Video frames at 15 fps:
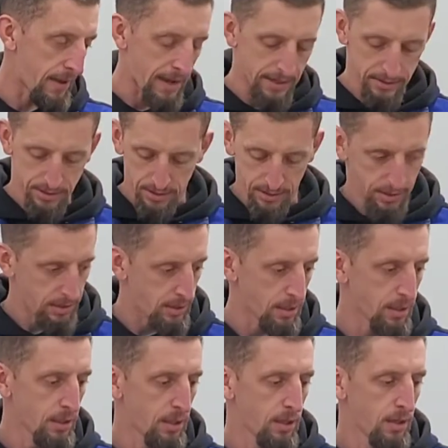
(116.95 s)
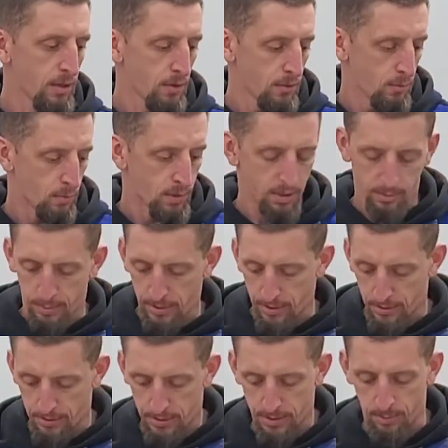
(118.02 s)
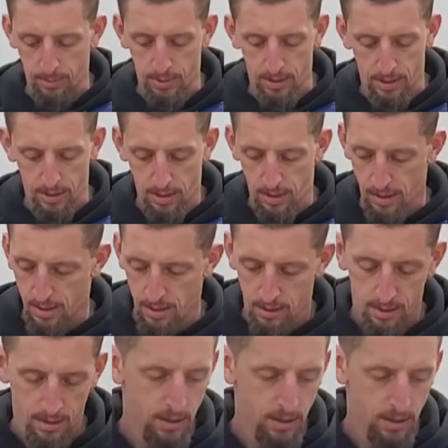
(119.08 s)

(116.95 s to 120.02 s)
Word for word: actually what appears to be